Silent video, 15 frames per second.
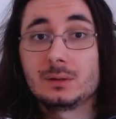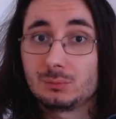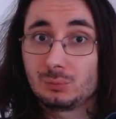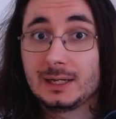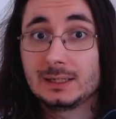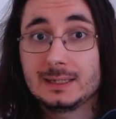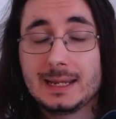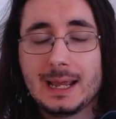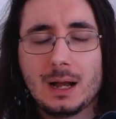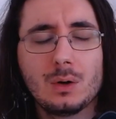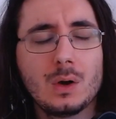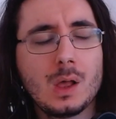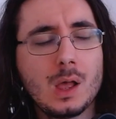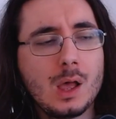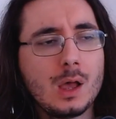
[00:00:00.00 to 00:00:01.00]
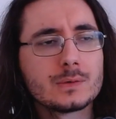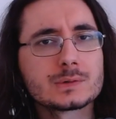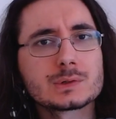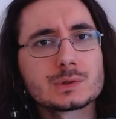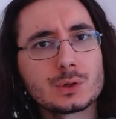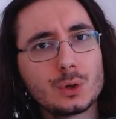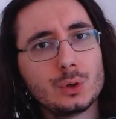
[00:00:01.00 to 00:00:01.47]
right now.
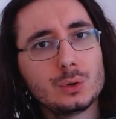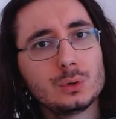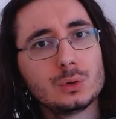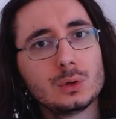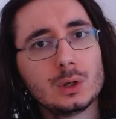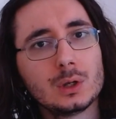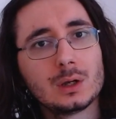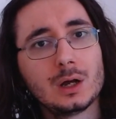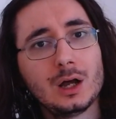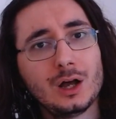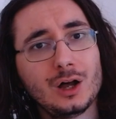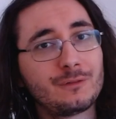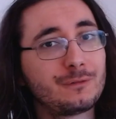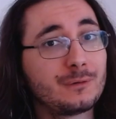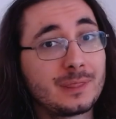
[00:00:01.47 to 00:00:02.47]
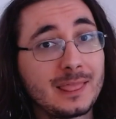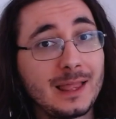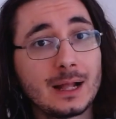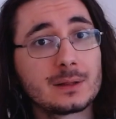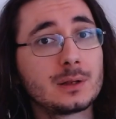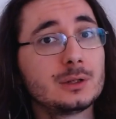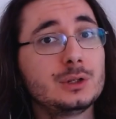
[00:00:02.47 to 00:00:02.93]
So uh, for
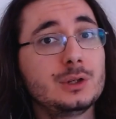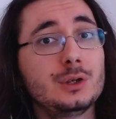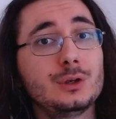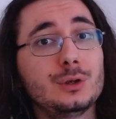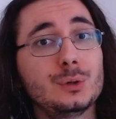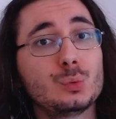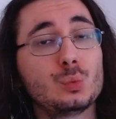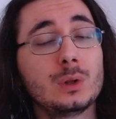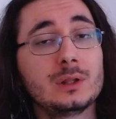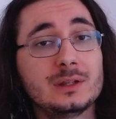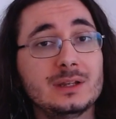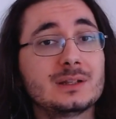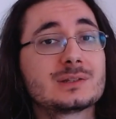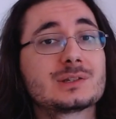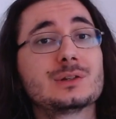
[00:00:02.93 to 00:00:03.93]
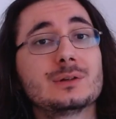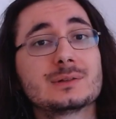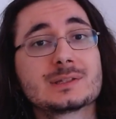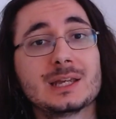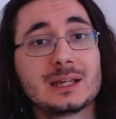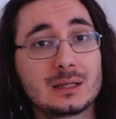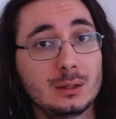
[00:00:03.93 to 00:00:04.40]
that, you will need to
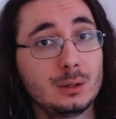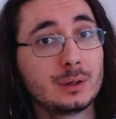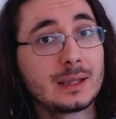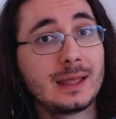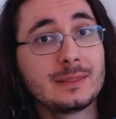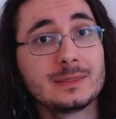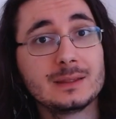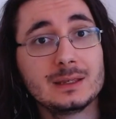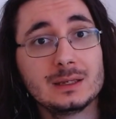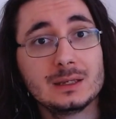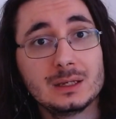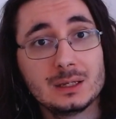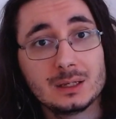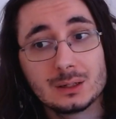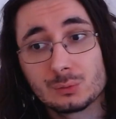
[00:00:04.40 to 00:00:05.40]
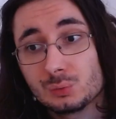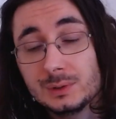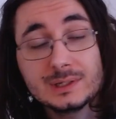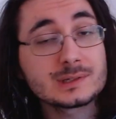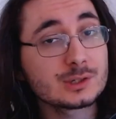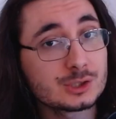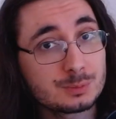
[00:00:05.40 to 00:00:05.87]
take a look at the
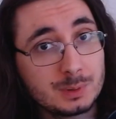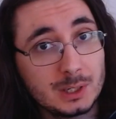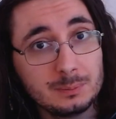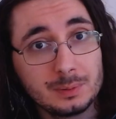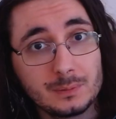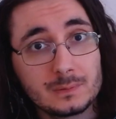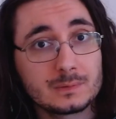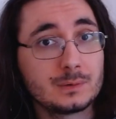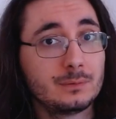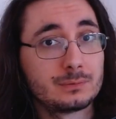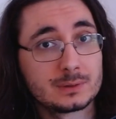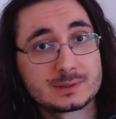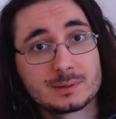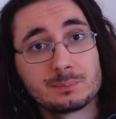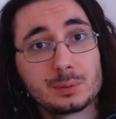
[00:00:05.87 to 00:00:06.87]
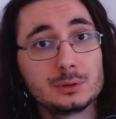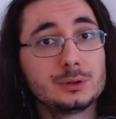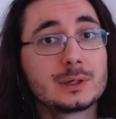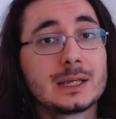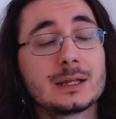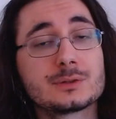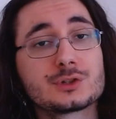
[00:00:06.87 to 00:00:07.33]
research paper. So, for example,
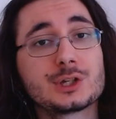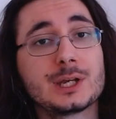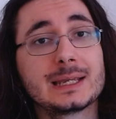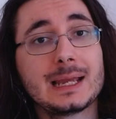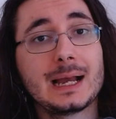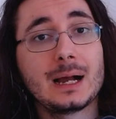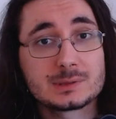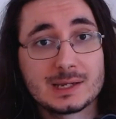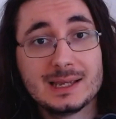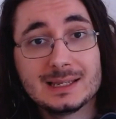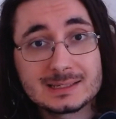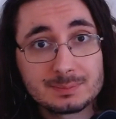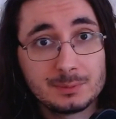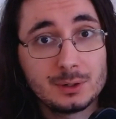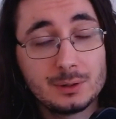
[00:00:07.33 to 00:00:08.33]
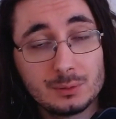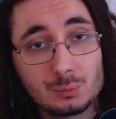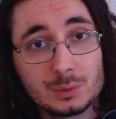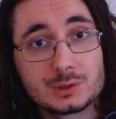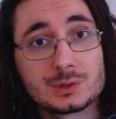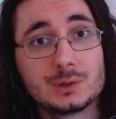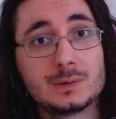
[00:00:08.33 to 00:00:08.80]
you can check out ISMIR,
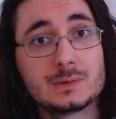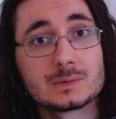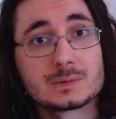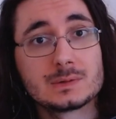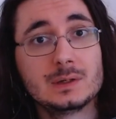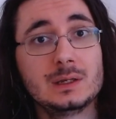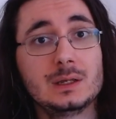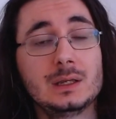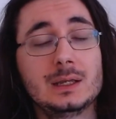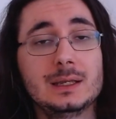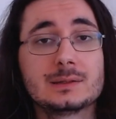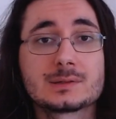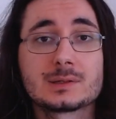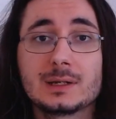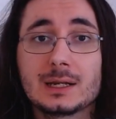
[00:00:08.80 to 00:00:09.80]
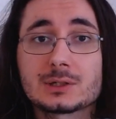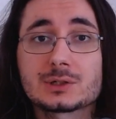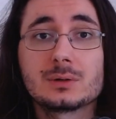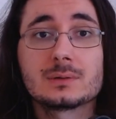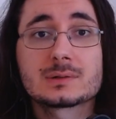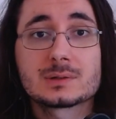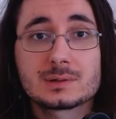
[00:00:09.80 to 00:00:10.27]
which is the
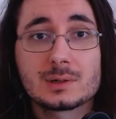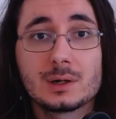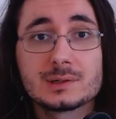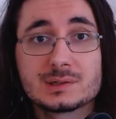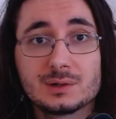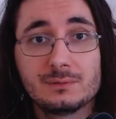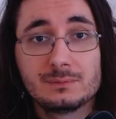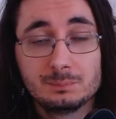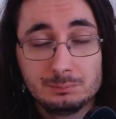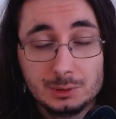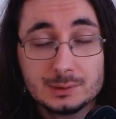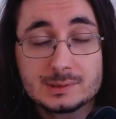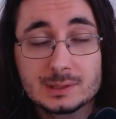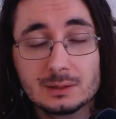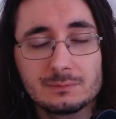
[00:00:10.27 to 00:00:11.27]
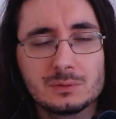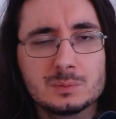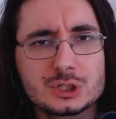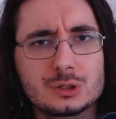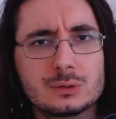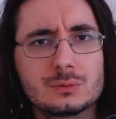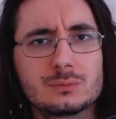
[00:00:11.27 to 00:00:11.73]
International Society of Music
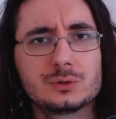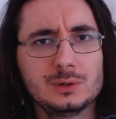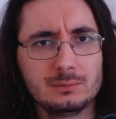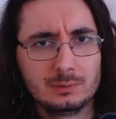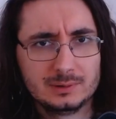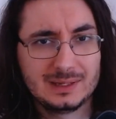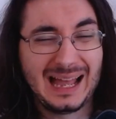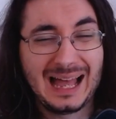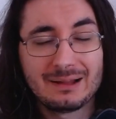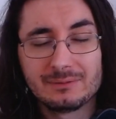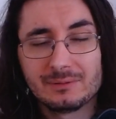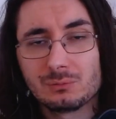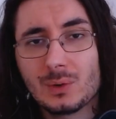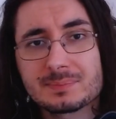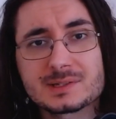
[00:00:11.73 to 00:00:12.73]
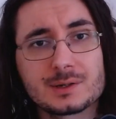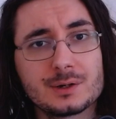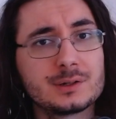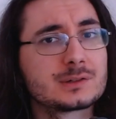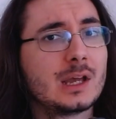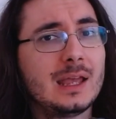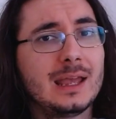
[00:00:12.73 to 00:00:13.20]
Information Retrieval. They have a
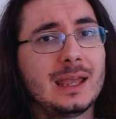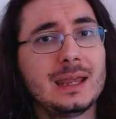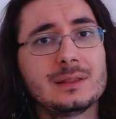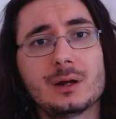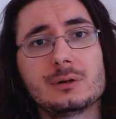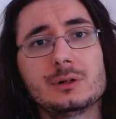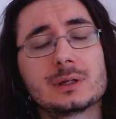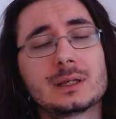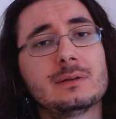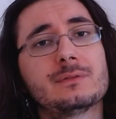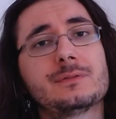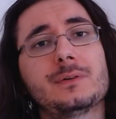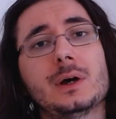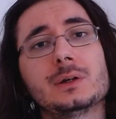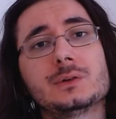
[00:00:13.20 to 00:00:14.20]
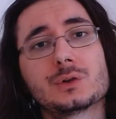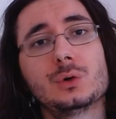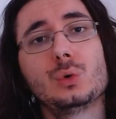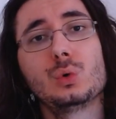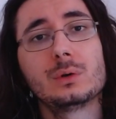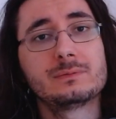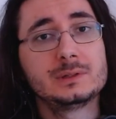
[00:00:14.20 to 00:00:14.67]
website, and there you can find
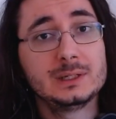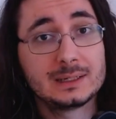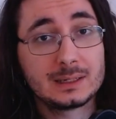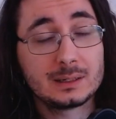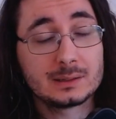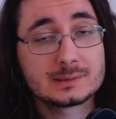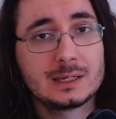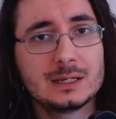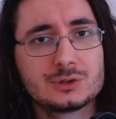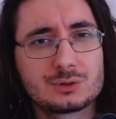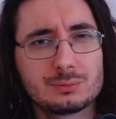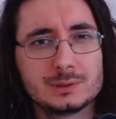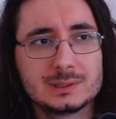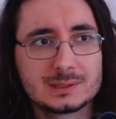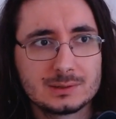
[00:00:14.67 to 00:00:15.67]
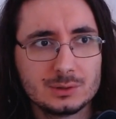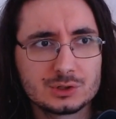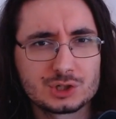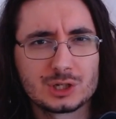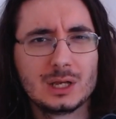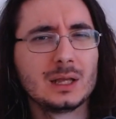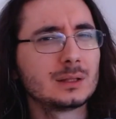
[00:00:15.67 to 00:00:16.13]
all of the cutting edge
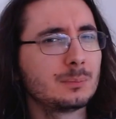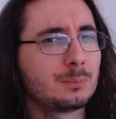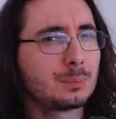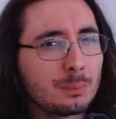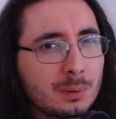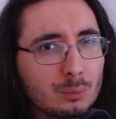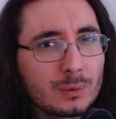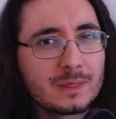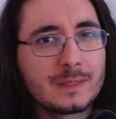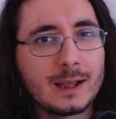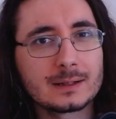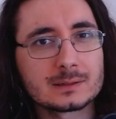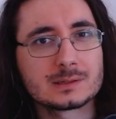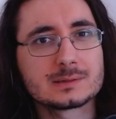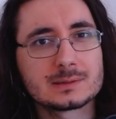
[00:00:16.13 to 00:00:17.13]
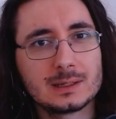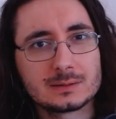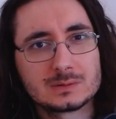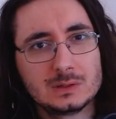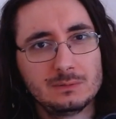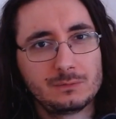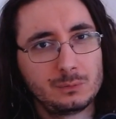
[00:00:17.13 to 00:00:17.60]
research. The problem with that is
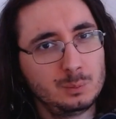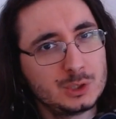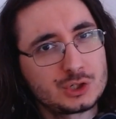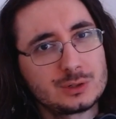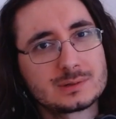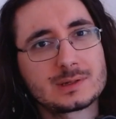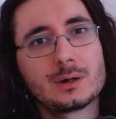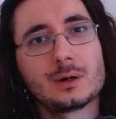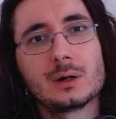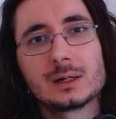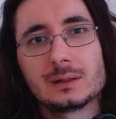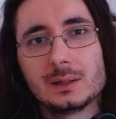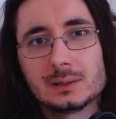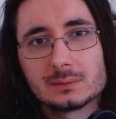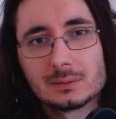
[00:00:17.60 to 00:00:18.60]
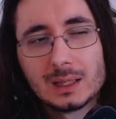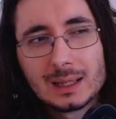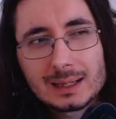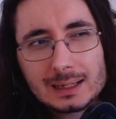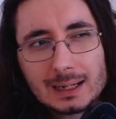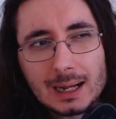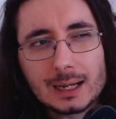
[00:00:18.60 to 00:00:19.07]
that the informations are like
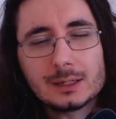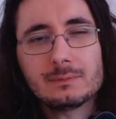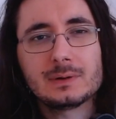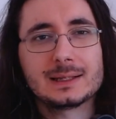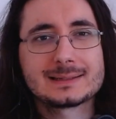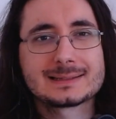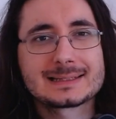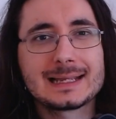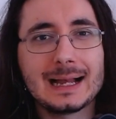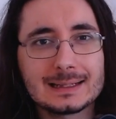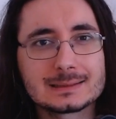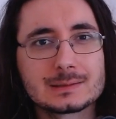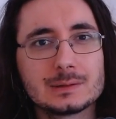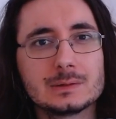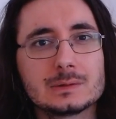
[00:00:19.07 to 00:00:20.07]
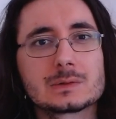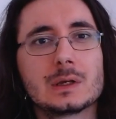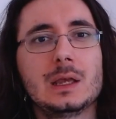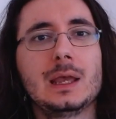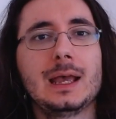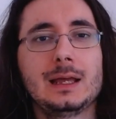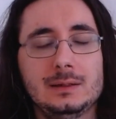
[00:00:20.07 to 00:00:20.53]
kind of like scattered,
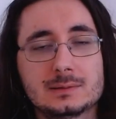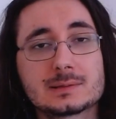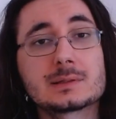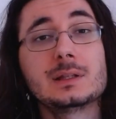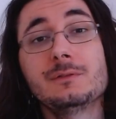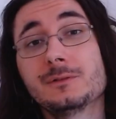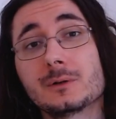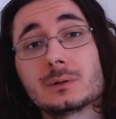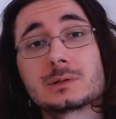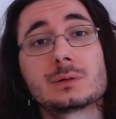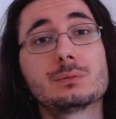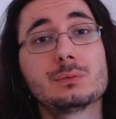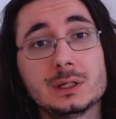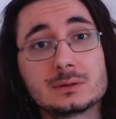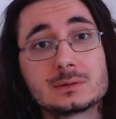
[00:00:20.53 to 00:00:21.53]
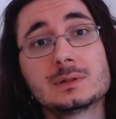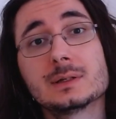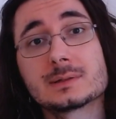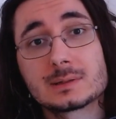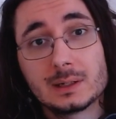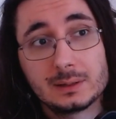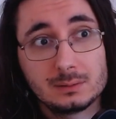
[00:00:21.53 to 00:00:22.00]
and it's difficult to read
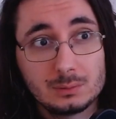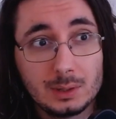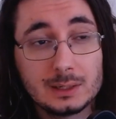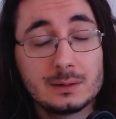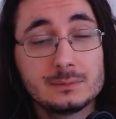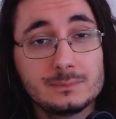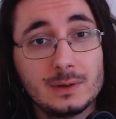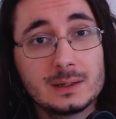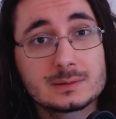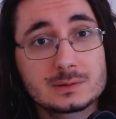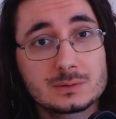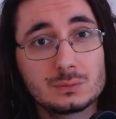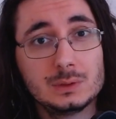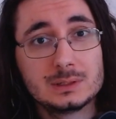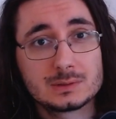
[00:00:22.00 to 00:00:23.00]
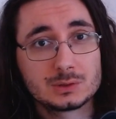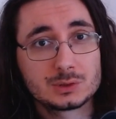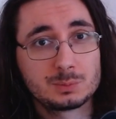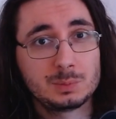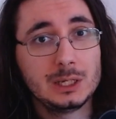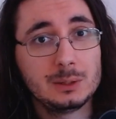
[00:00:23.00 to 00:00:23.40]
these like quite advanced research